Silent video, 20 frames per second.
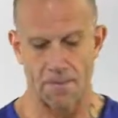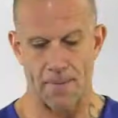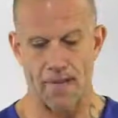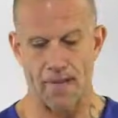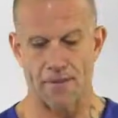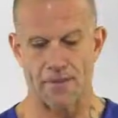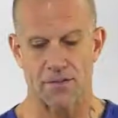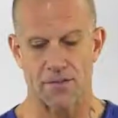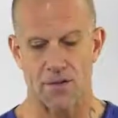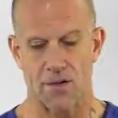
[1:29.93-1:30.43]

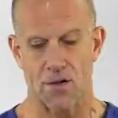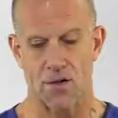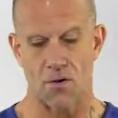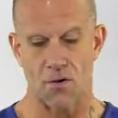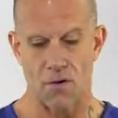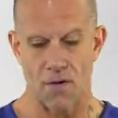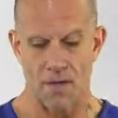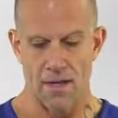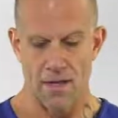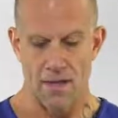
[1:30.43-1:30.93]
And
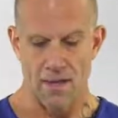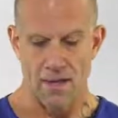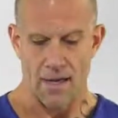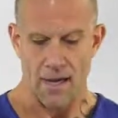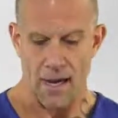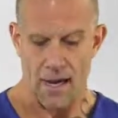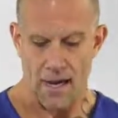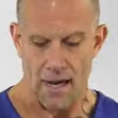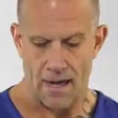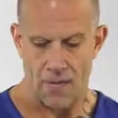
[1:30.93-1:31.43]
so
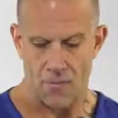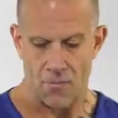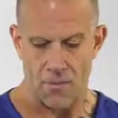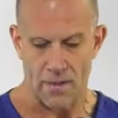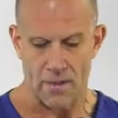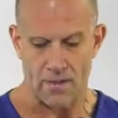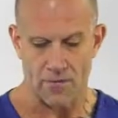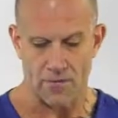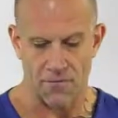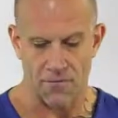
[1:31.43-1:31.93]
uh,
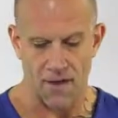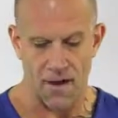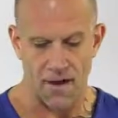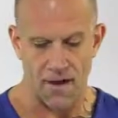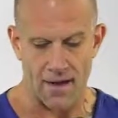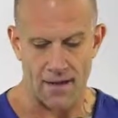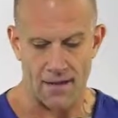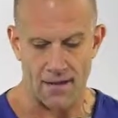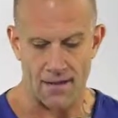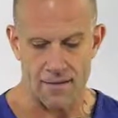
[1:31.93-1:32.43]
we
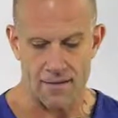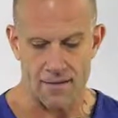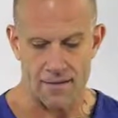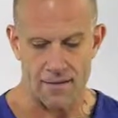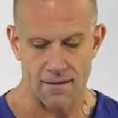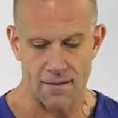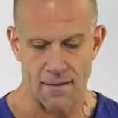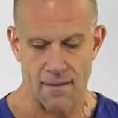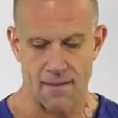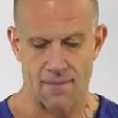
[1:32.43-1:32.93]
define
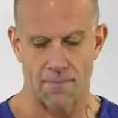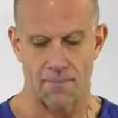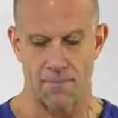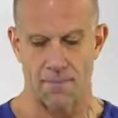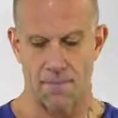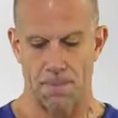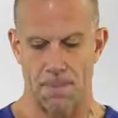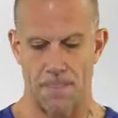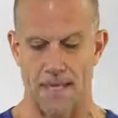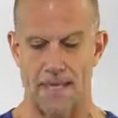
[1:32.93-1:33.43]

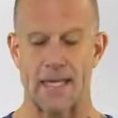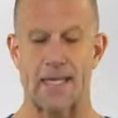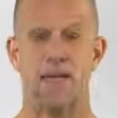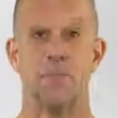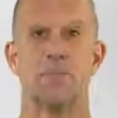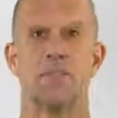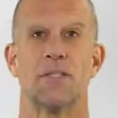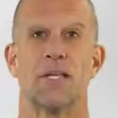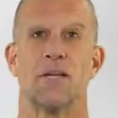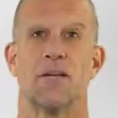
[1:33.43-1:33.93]
um, the
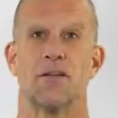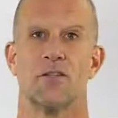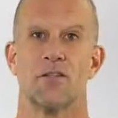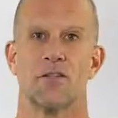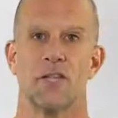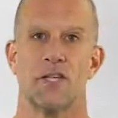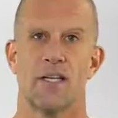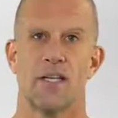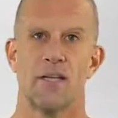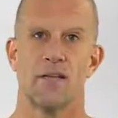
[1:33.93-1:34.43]
Gibbs
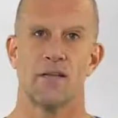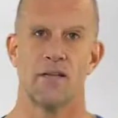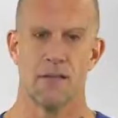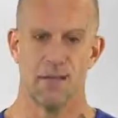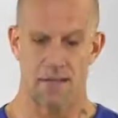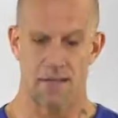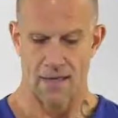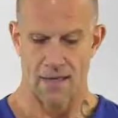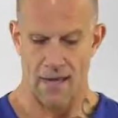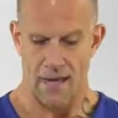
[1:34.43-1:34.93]
energy
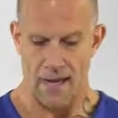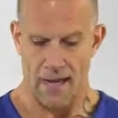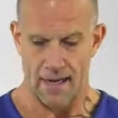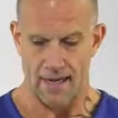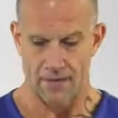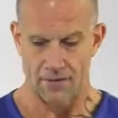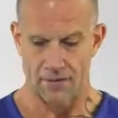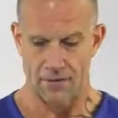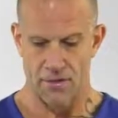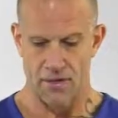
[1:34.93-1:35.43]

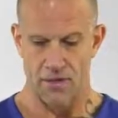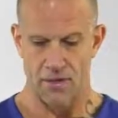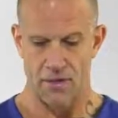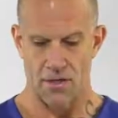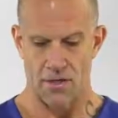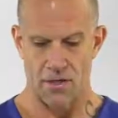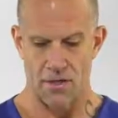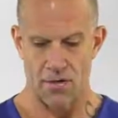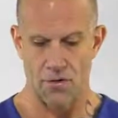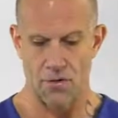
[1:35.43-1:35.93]
as
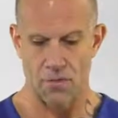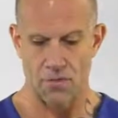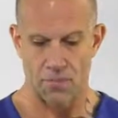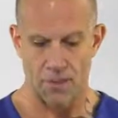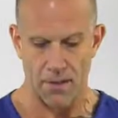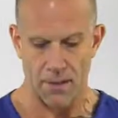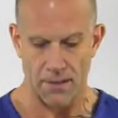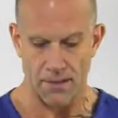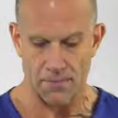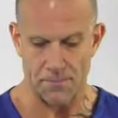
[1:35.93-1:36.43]
U
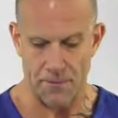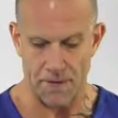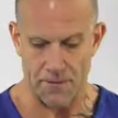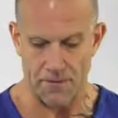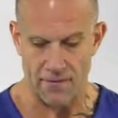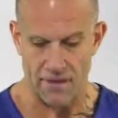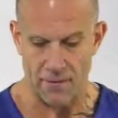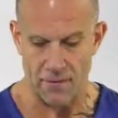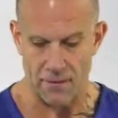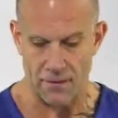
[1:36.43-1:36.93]
plus
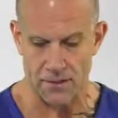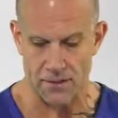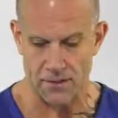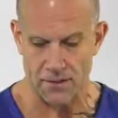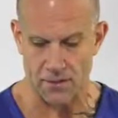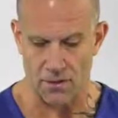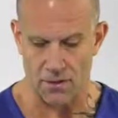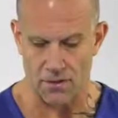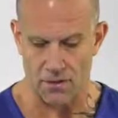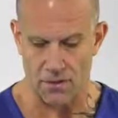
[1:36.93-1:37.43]
PV, which
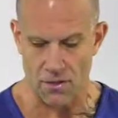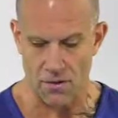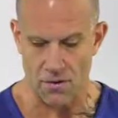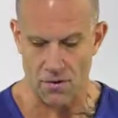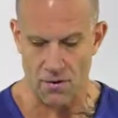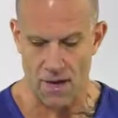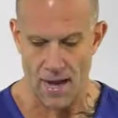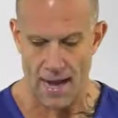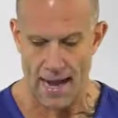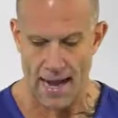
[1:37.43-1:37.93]
is
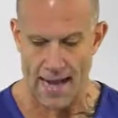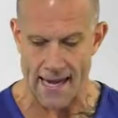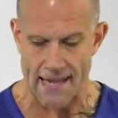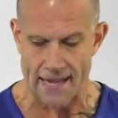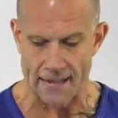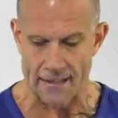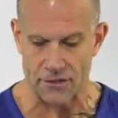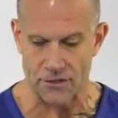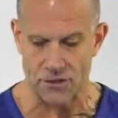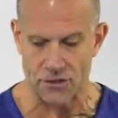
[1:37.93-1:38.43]
also
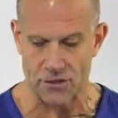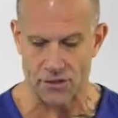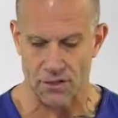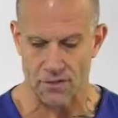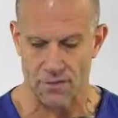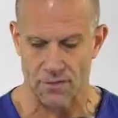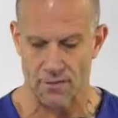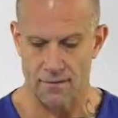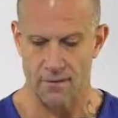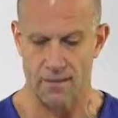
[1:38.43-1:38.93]
H,
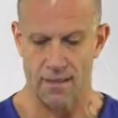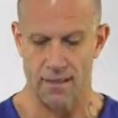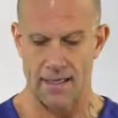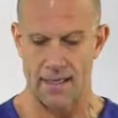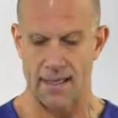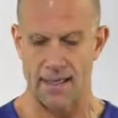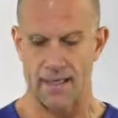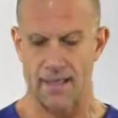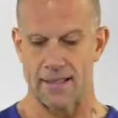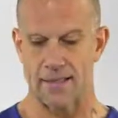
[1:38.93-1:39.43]

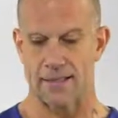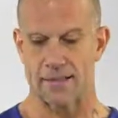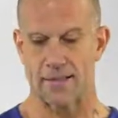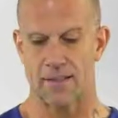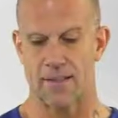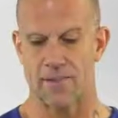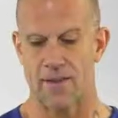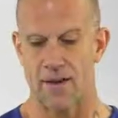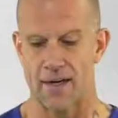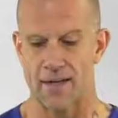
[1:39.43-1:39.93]
the, is
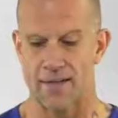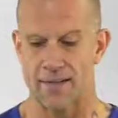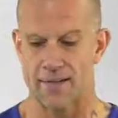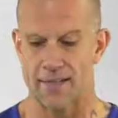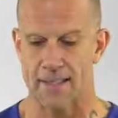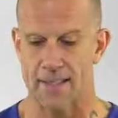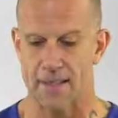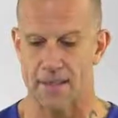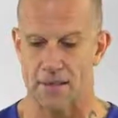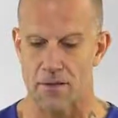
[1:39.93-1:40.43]
defined as
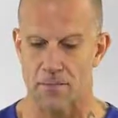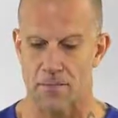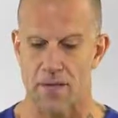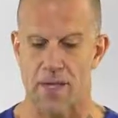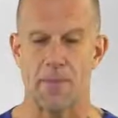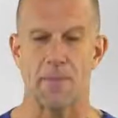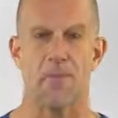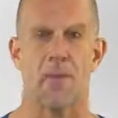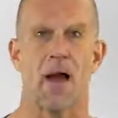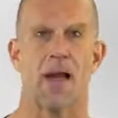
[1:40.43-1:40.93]
the
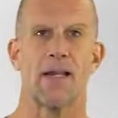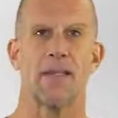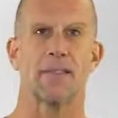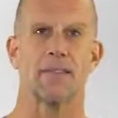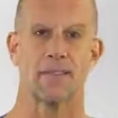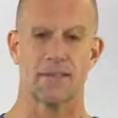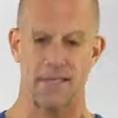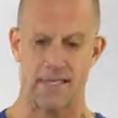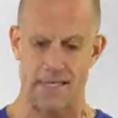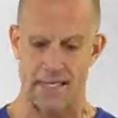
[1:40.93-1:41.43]
enthalpy,
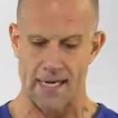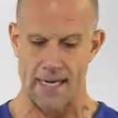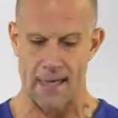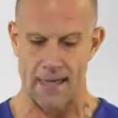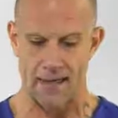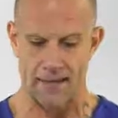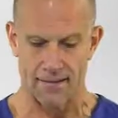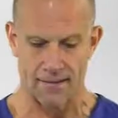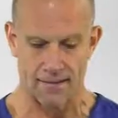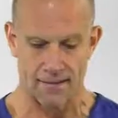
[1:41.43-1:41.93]
minus
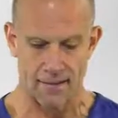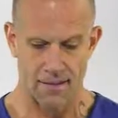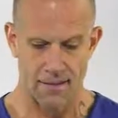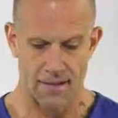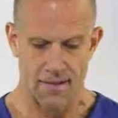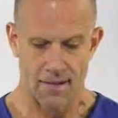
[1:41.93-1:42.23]
TS.